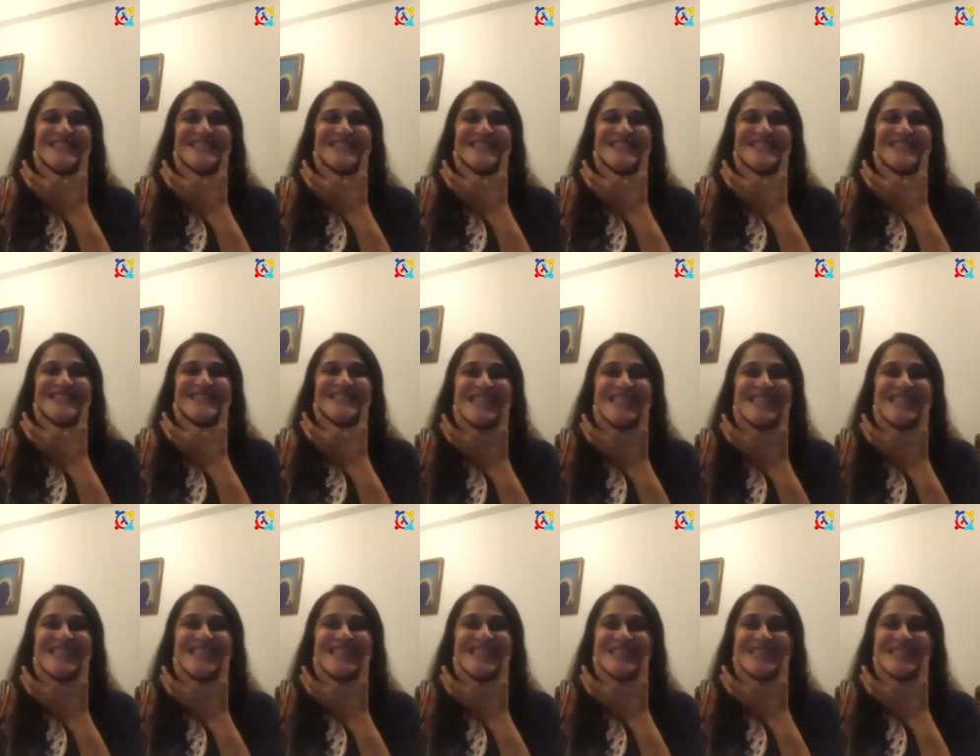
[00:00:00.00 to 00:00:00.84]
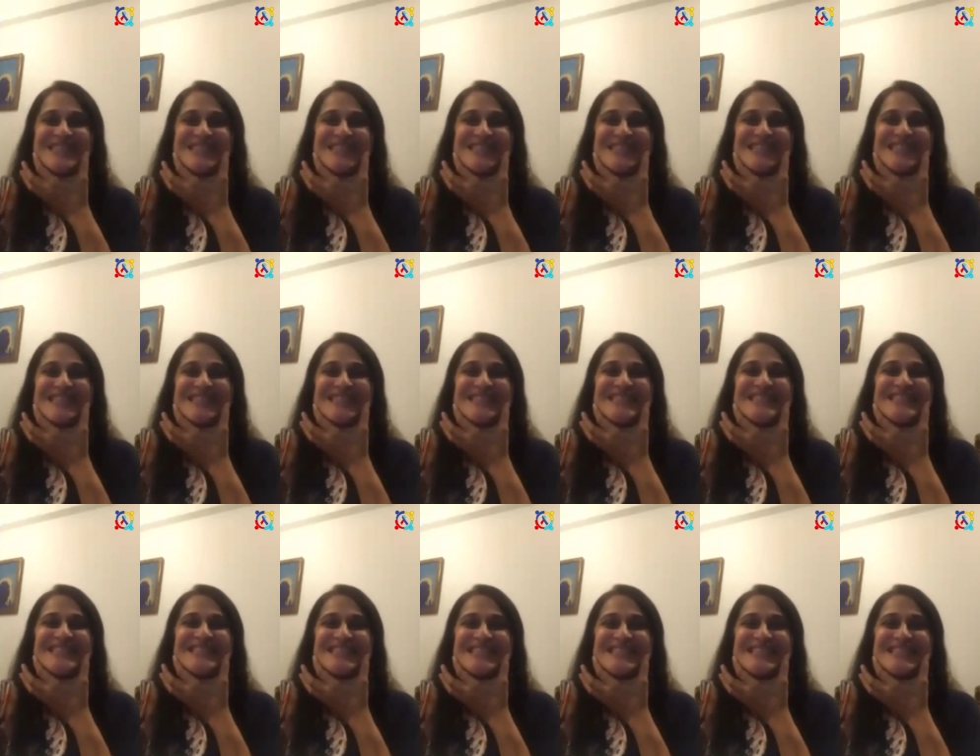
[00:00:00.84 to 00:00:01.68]
Exaggerated.
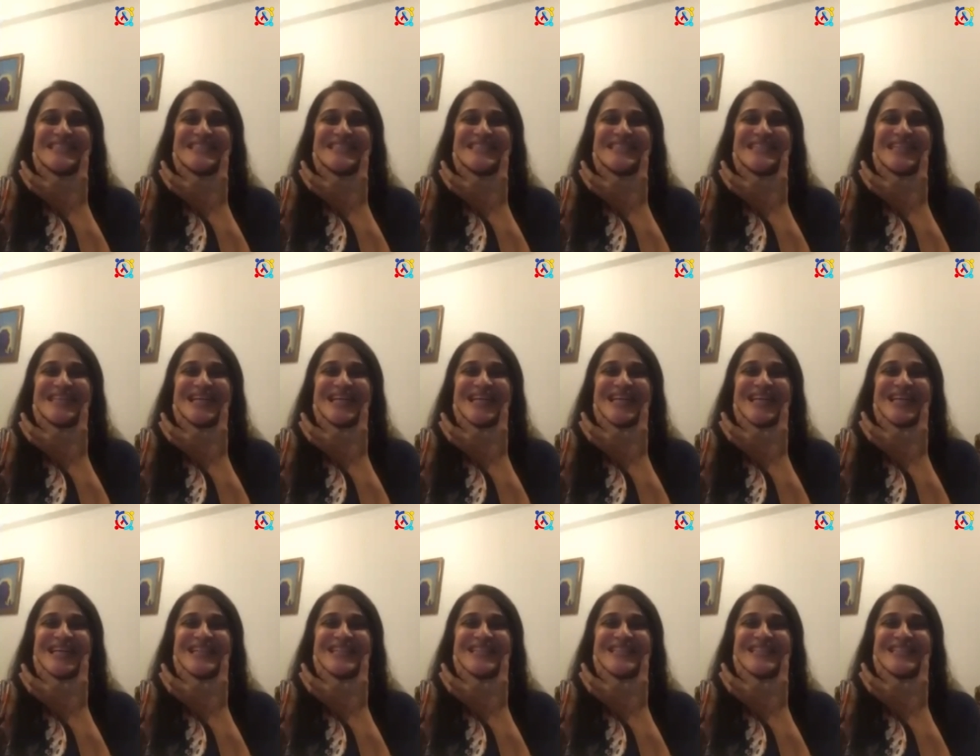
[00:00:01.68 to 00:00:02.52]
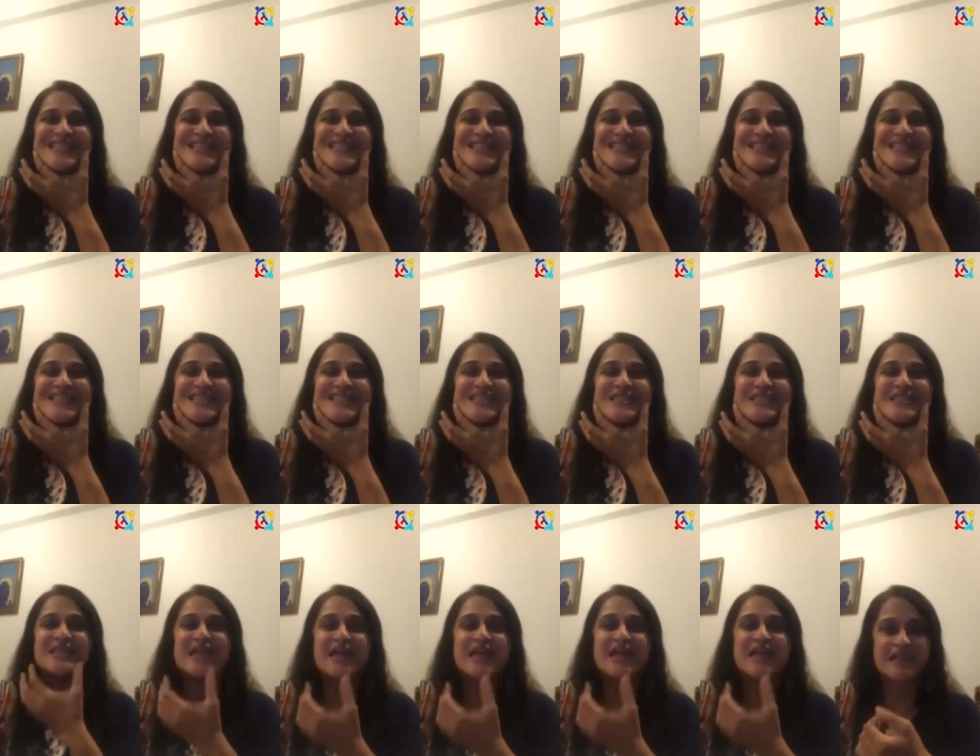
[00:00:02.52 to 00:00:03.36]
Excellent.
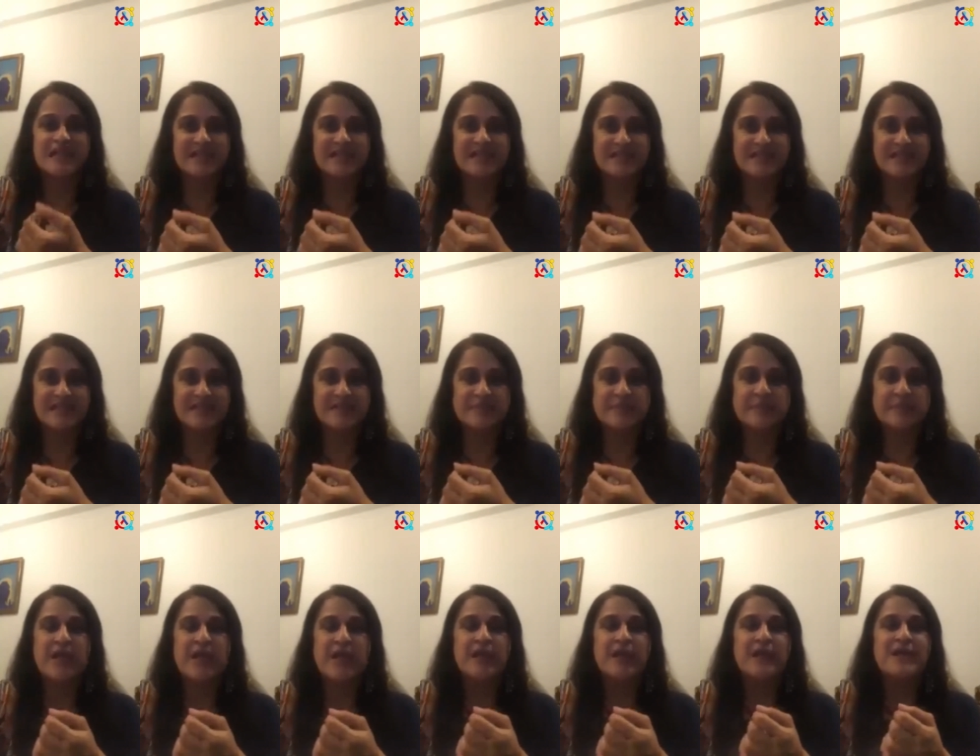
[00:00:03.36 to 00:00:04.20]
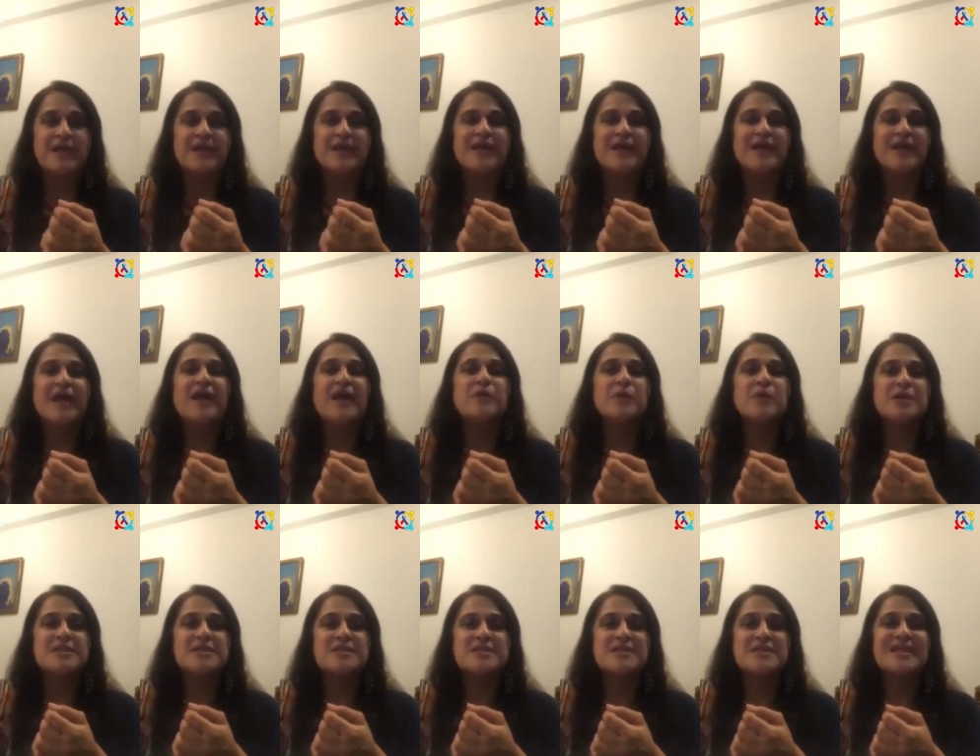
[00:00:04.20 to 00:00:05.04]
And again.
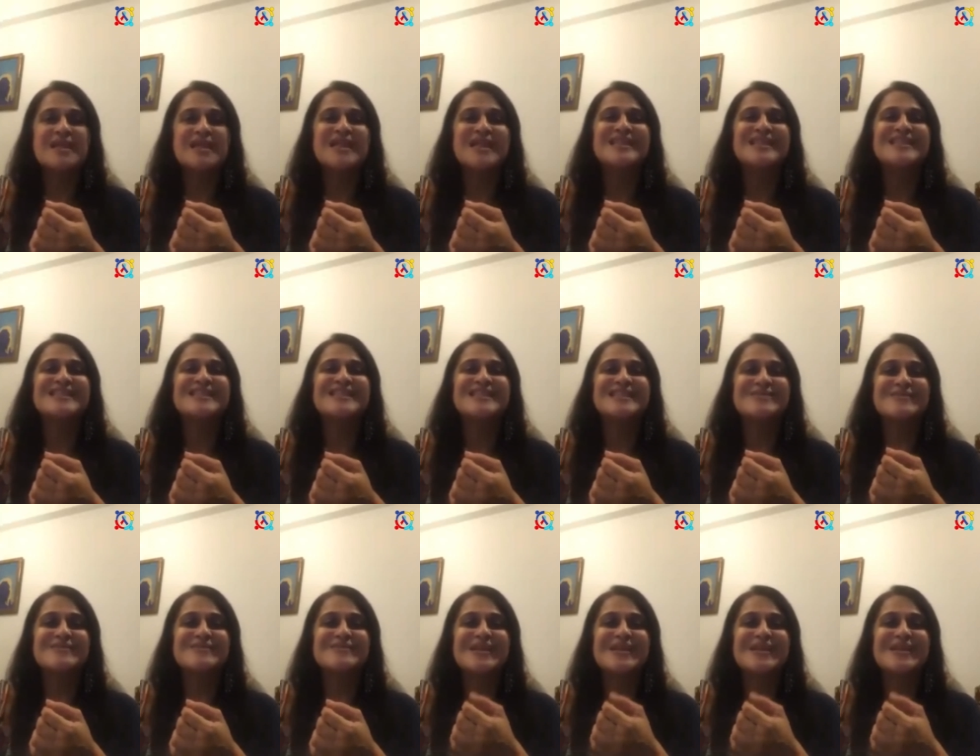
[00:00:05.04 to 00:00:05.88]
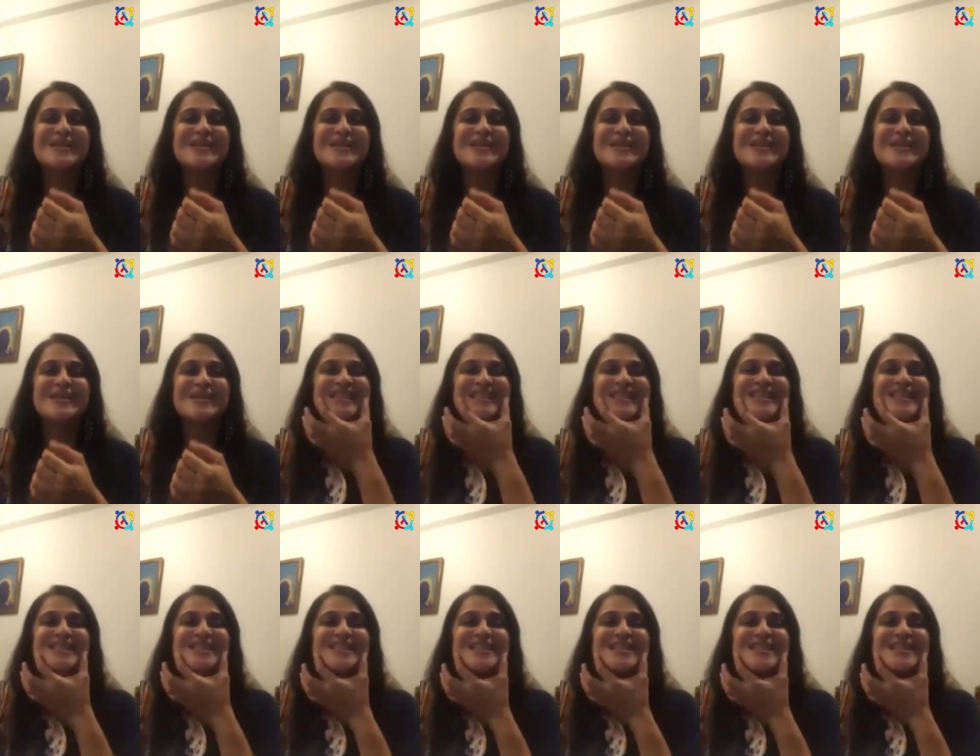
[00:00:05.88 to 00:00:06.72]
Once again, smile.
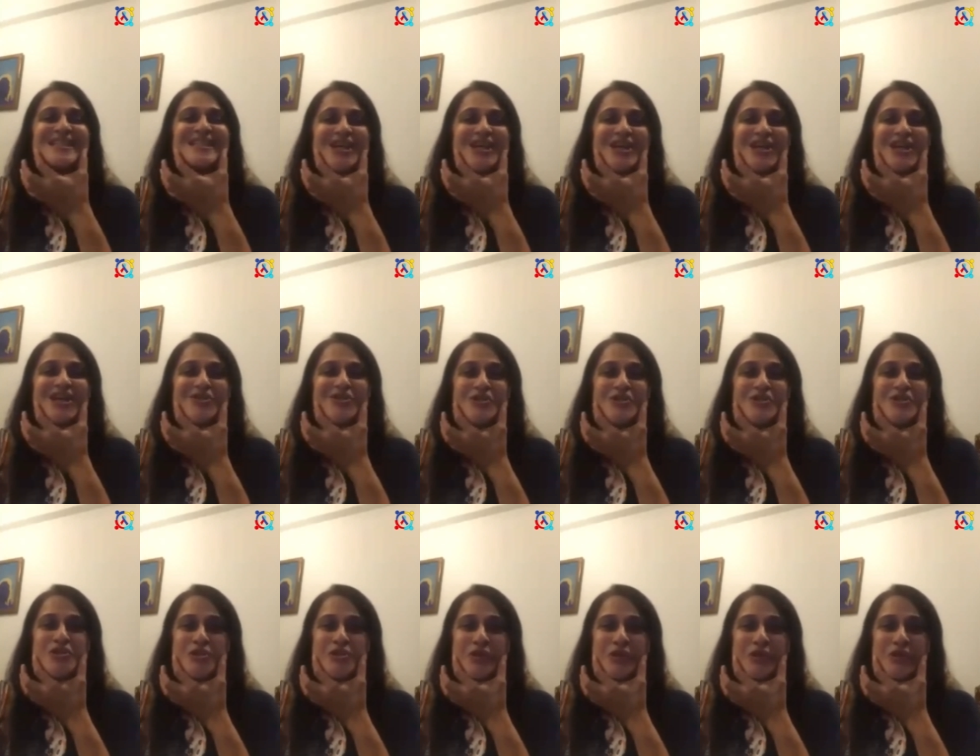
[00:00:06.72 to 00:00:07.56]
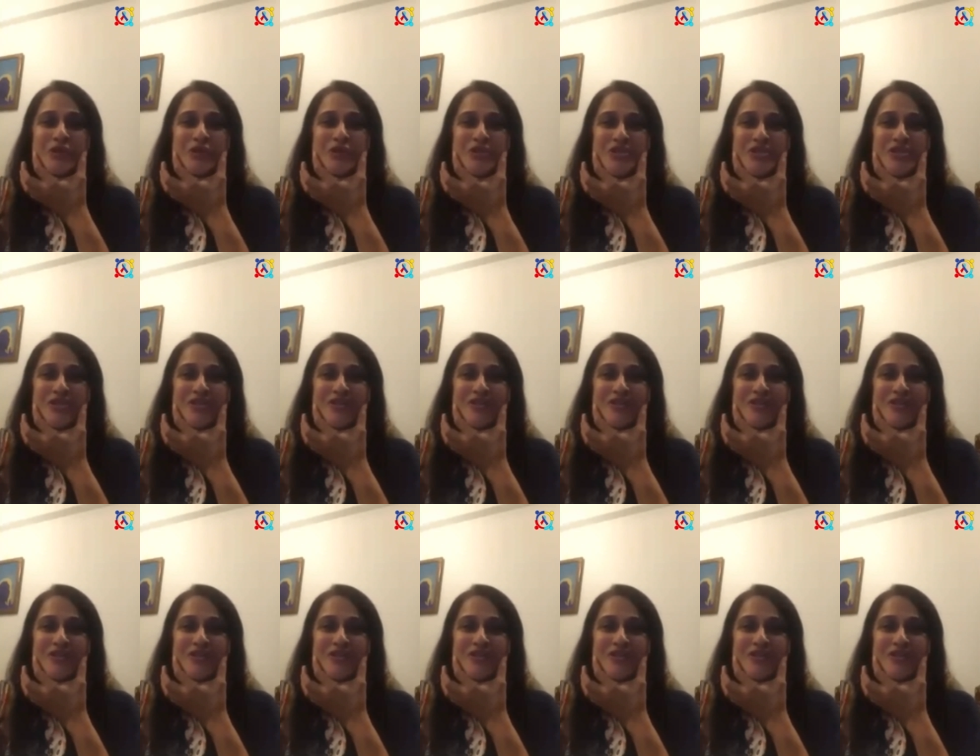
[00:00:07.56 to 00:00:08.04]
Showing the teeth.